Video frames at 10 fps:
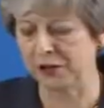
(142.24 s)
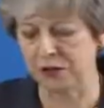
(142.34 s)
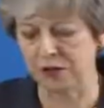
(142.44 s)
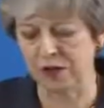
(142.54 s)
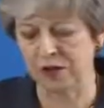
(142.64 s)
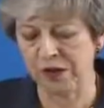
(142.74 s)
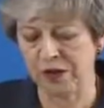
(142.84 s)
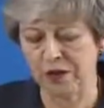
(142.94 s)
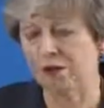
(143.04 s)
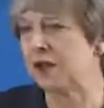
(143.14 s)
it to,
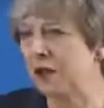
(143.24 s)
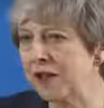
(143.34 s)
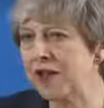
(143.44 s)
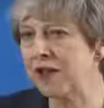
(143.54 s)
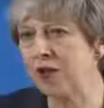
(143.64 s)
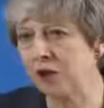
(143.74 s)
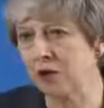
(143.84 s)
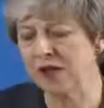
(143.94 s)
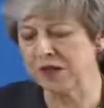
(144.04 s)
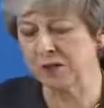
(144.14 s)
for as long as it
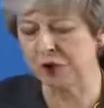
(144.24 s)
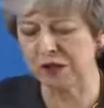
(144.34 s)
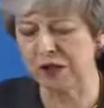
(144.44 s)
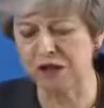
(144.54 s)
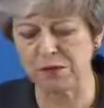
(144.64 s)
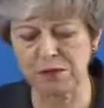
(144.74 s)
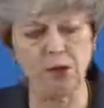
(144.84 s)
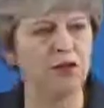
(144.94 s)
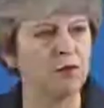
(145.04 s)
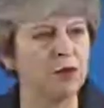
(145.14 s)
enjoys the popular
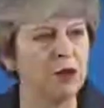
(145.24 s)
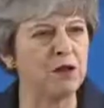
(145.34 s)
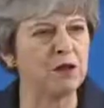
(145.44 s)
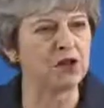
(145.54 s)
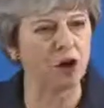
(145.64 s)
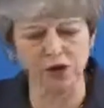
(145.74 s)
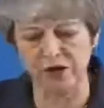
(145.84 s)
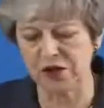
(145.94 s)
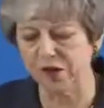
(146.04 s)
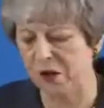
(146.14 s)
support of the people of
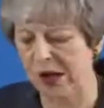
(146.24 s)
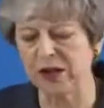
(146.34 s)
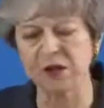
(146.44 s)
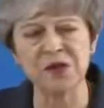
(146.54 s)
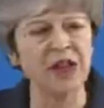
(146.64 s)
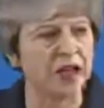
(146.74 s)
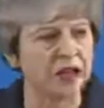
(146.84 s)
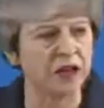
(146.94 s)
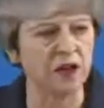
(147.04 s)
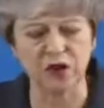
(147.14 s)
Scotland and Wales,
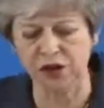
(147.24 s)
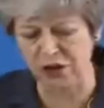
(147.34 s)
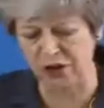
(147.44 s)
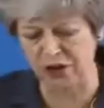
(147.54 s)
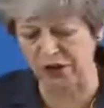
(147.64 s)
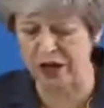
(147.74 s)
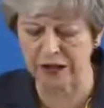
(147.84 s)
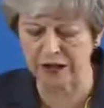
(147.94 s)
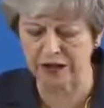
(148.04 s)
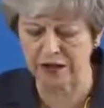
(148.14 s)
England and Northern
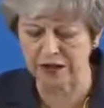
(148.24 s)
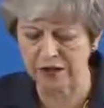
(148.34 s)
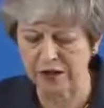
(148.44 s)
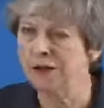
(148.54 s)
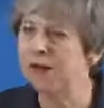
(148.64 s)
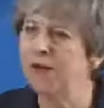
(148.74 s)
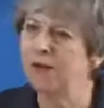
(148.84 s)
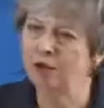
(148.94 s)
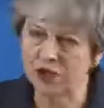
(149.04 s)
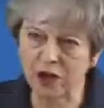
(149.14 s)
Ireland.
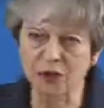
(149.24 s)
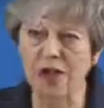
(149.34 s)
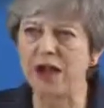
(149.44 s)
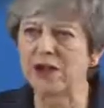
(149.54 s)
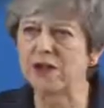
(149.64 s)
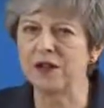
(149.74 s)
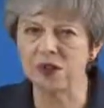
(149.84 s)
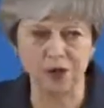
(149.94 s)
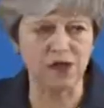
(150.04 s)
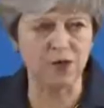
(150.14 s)
We showed that
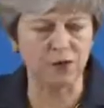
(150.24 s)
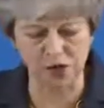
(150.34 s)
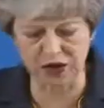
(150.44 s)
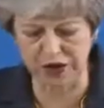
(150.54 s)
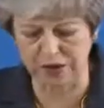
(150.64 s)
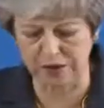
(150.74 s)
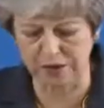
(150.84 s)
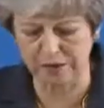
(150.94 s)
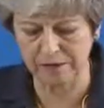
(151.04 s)
in 2014.